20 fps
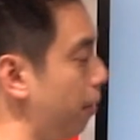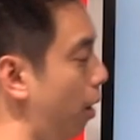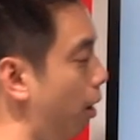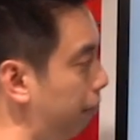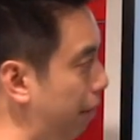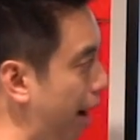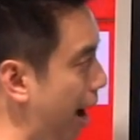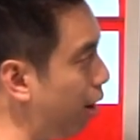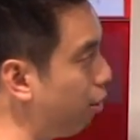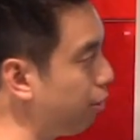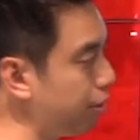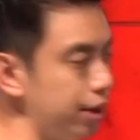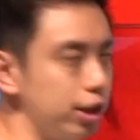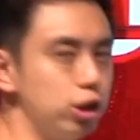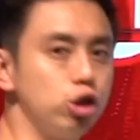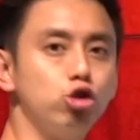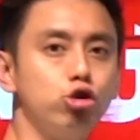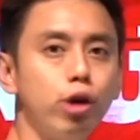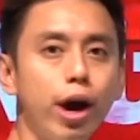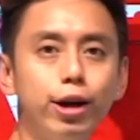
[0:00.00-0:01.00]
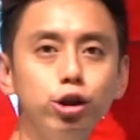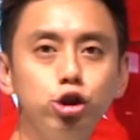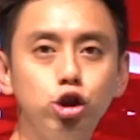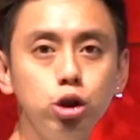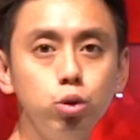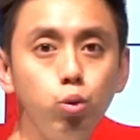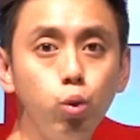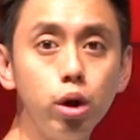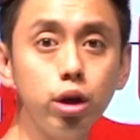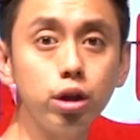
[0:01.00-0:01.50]
of how this
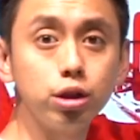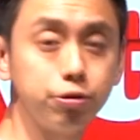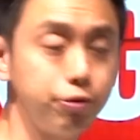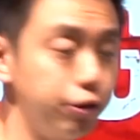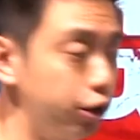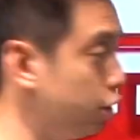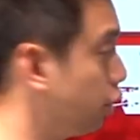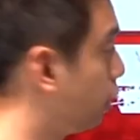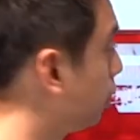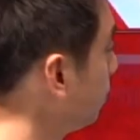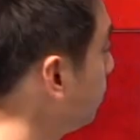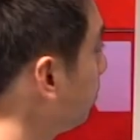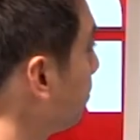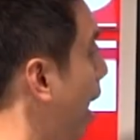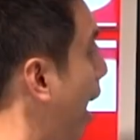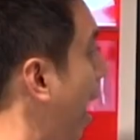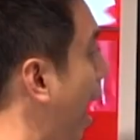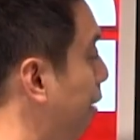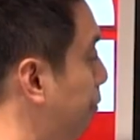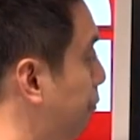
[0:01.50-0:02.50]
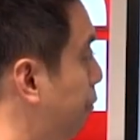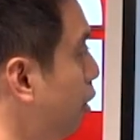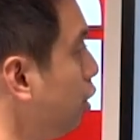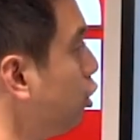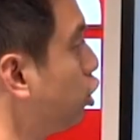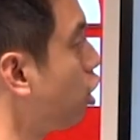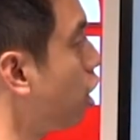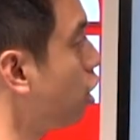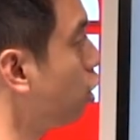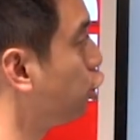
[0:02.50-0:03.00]
strategy works first, I
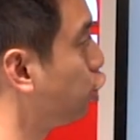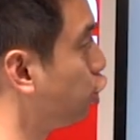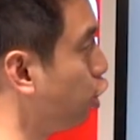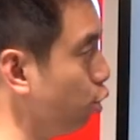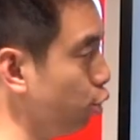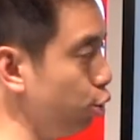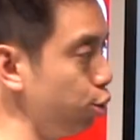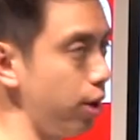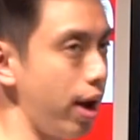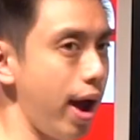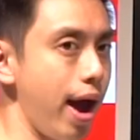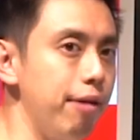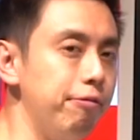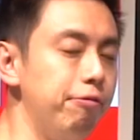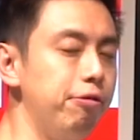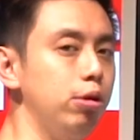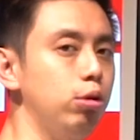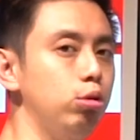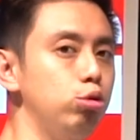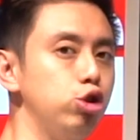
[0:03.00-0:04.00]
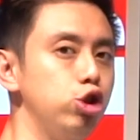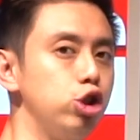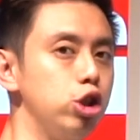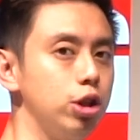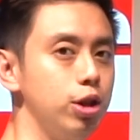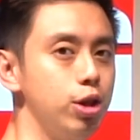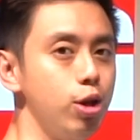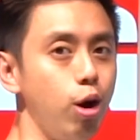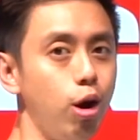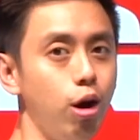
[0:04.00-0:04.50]
first got to show you the
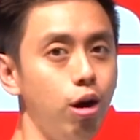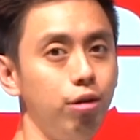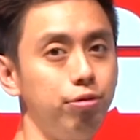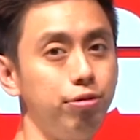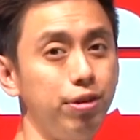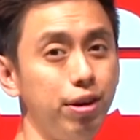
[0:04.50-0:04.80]
evolution of